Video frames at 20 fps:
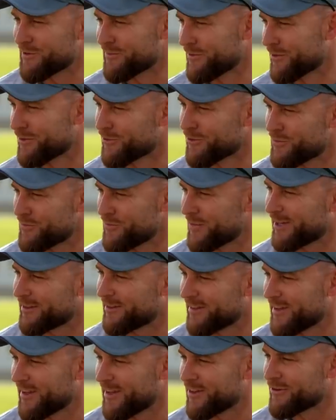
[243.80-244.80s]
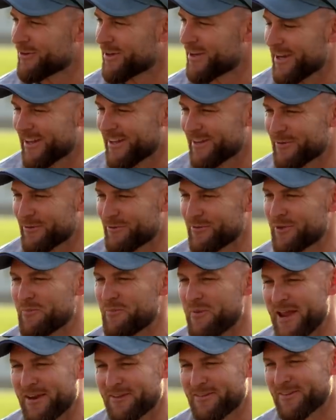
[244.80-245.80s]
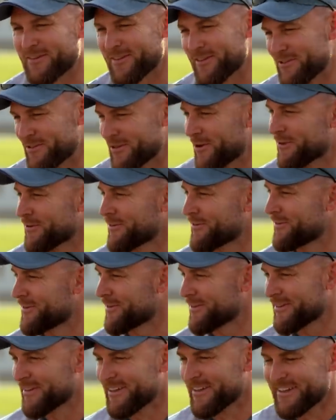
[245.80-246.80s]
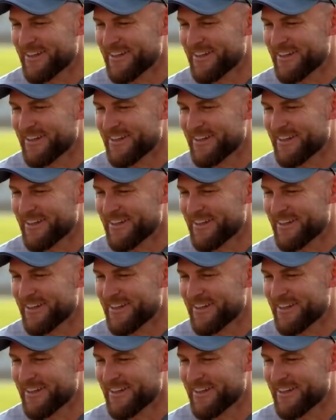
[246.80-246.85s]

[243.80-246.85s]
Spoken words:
of the group back together again. The banter, the jokes, you